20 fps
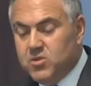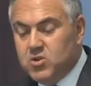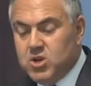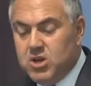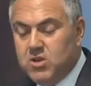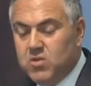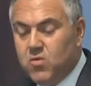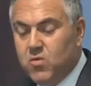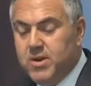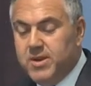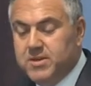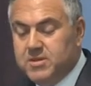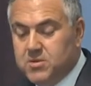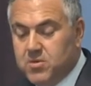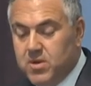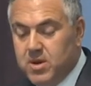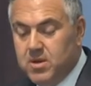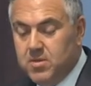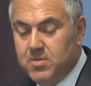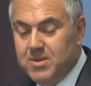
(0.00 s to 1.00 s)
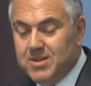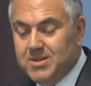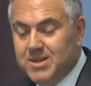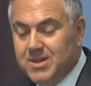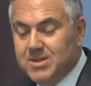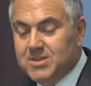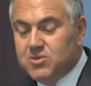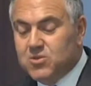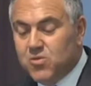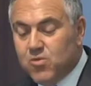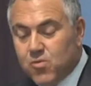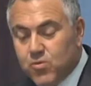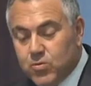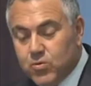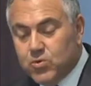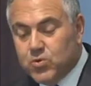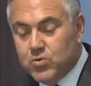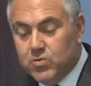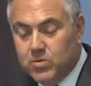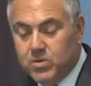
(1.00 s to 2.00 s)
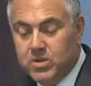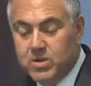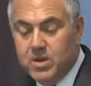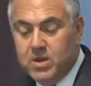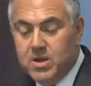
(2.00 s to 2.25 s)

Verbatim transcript: G20's credibility, it's crucial